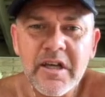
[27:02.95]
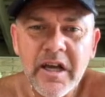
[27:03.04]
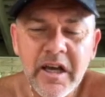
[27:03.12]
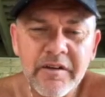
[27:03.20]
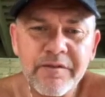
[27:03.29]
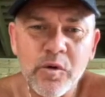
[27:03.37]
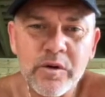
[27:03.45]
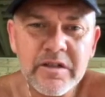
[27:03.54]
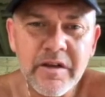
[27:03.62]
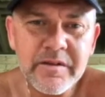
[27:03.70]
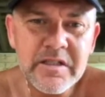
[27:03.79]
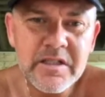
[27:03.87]

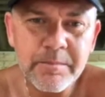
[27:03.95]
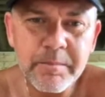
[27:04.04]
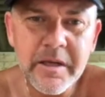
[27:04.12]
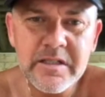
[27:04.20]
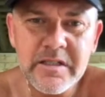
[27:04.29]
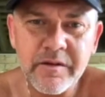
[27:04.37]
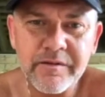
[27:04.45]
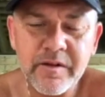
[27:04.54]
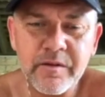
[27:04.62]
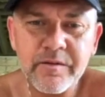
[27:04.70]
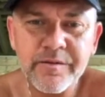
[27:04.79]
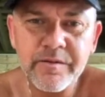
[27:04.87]
4:7, submit yourself
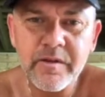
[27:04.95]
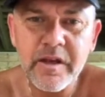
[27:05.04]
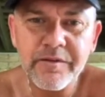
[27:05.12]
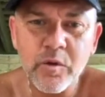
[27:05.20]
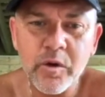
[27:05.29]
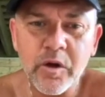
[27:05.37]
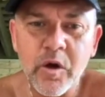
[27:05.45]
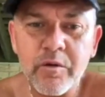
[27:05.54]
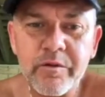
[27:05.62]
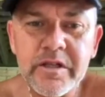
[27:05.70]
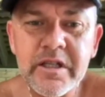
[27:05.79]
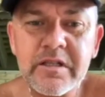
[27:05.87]
therefore to
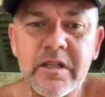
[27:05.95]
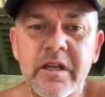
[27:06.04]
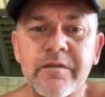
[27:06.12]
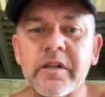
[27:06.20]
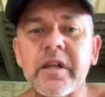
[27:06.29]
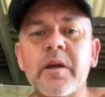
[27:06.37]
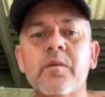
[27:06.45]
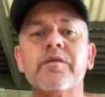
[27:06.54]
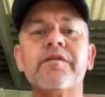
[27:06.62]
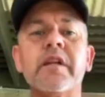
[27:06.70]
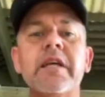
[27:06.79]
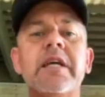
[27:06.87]
God, resist the devil and he will
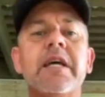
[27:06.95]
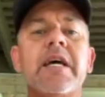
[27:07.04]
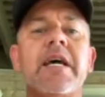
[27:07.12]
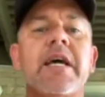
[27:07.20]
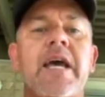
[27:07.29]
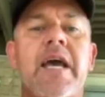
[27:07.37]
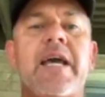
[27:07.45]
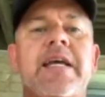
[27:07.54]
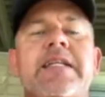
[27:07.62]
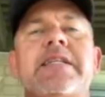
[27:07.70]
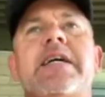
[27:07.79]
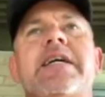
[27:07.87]
flee.
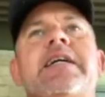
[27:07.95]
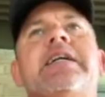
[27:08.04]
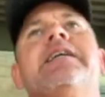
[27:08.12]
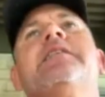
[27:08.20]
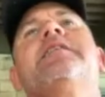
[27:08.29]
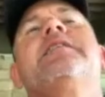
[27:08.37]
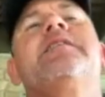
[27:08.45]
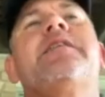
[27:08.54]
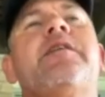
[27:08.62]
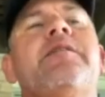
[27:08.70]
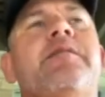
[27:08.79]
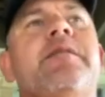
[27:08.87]
And you
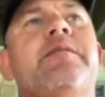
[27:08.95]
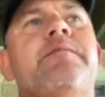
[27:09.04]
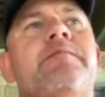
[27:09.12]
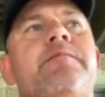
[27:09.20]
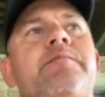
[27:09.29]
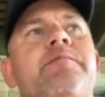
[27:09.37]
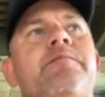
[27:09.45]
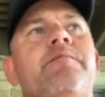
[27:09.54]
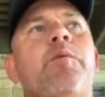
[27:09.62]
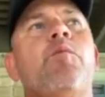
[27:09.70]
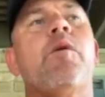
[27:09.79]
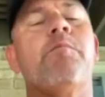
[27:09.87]
know,
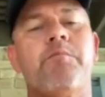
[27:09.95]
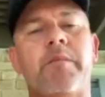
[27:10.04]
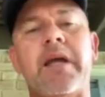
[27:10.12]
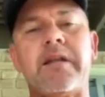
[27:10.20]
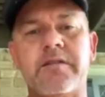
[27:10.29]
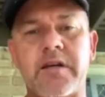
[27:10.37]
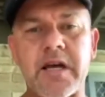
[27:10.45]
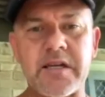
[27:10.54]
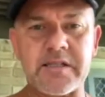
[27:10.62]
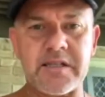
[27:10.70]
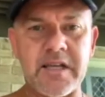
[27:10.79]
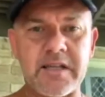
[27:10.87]
we want men to
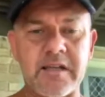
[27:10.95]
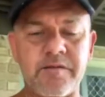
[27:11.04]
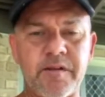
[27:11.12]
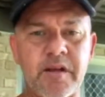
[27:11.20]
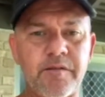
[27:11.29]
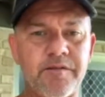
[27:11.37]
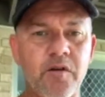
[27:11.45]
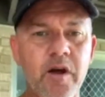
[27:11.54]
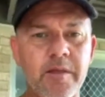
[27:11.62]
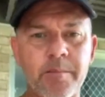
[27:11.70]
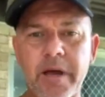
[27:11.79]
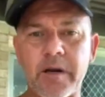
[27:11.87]
understand that if we're going to
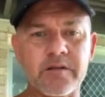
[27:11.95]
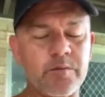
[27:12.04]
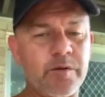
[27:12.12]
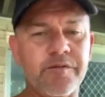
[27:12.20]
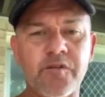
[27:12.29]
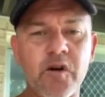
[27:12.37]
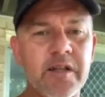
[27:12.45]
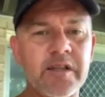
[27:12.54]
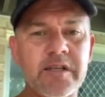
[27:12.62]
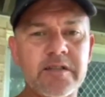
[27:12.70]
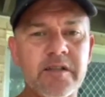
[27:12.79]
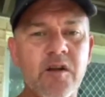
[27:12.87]
fight the battles that we fight in
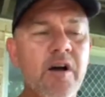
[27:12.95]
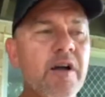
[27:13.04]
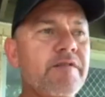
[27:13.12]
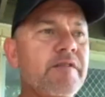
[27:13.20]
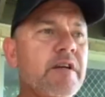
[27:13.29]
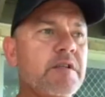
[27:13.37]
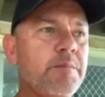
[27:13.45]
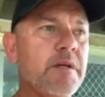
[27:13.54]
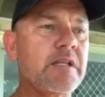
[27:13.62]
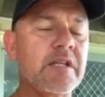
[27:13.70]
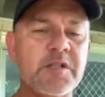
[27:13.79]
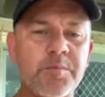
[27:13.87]
this life,
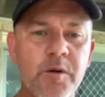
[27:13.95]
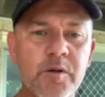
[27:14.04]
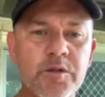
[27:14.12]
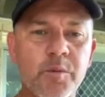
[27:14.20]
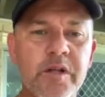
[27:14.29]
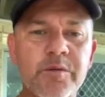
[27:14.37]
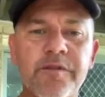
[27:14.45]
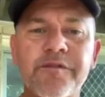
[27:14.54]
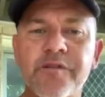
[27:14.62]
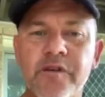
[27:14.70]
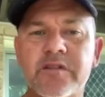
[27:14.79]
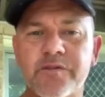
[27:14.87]
especially the spiritual ones, we've
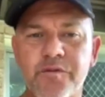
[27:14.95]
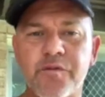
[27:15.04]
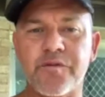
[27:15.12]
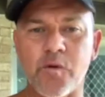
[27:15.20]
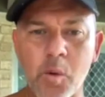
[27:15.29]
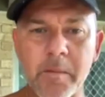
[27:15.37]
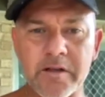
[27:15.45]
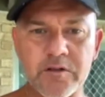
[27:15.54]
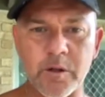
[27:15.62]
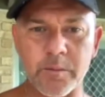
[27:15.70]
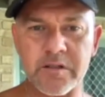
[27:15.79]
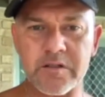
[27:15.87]
first and foremost
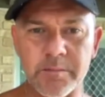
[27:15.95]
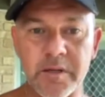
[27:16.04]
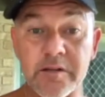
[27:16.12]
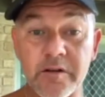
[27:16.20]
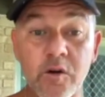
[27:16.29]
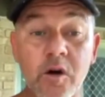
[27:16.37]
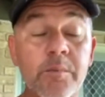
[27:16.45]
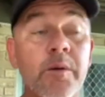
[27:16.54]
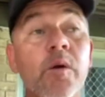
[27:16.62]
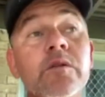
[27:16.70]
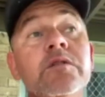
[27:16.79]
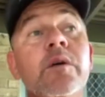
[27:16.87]
got to be submitted to God.
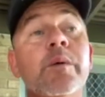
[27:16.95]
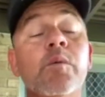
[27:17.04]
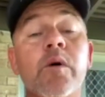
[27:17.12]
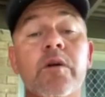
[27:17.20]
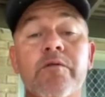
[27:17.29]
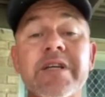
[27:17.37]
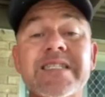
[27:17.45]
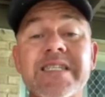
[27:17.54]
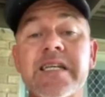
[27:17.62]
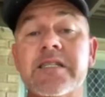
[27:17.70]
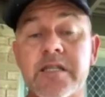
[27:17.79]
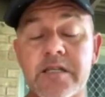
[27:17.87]
But also we want to
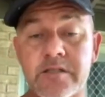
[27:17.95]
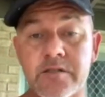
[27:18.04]
resist this